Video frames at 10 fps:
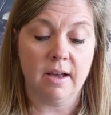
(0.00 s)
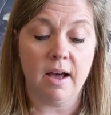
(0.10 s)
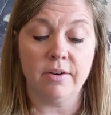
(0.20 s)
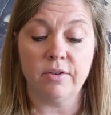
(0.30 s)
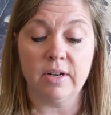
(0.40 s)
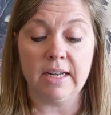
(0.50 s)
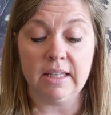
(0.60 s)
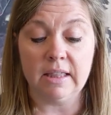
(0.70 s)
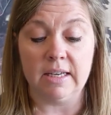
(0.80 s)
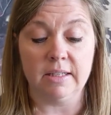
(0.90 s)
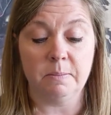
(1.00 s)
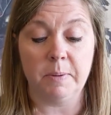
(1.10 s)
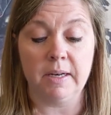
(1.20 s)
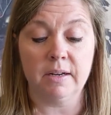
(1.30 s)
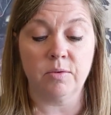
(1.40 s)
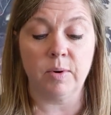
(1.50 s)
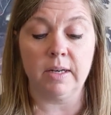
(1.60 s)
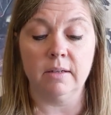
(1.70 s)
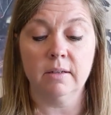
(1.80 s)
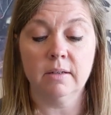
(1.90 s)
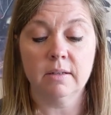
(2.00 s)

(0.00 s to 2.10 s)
Underneath this, Ben had written,